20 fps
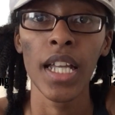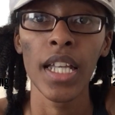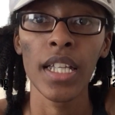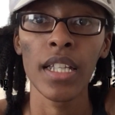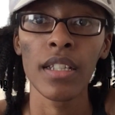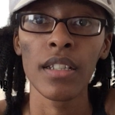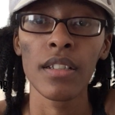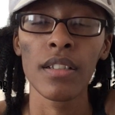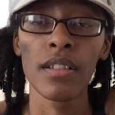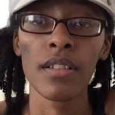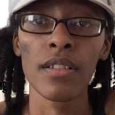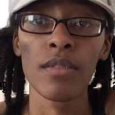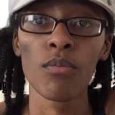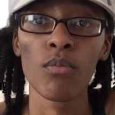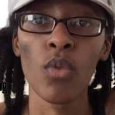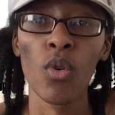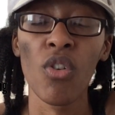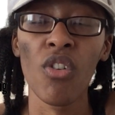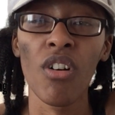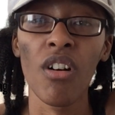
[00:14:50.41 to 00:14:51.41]
is
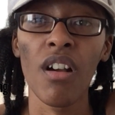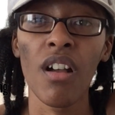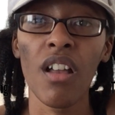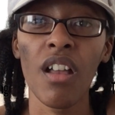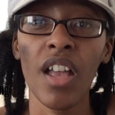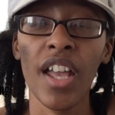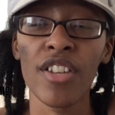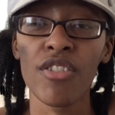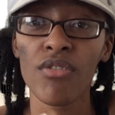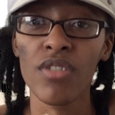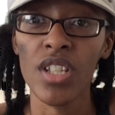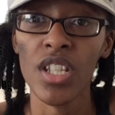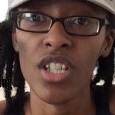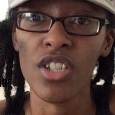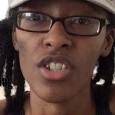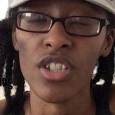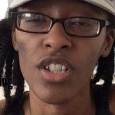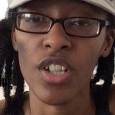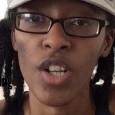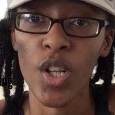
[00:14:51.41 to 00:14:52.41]
more
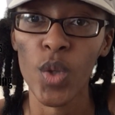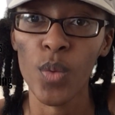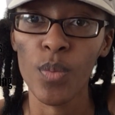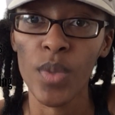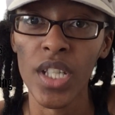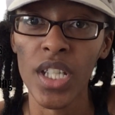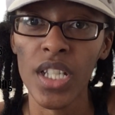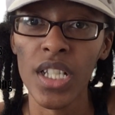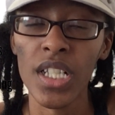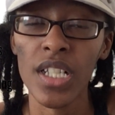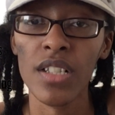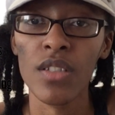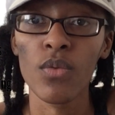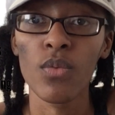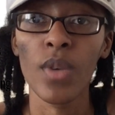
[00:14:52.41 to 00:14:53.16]
educational based,